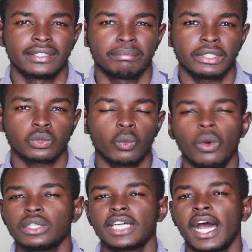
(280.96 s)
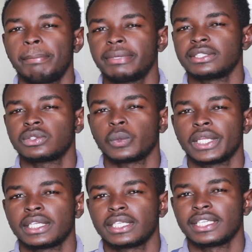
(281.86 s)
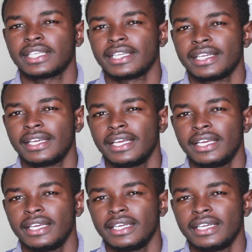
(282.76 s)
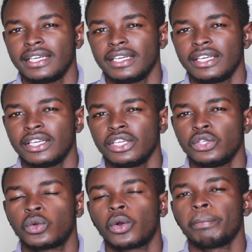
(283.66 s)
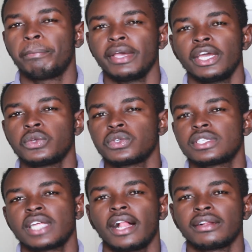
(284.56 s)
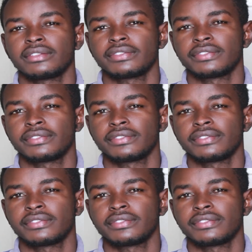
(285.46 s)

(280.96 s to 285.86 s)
But what happens when you compare yourself,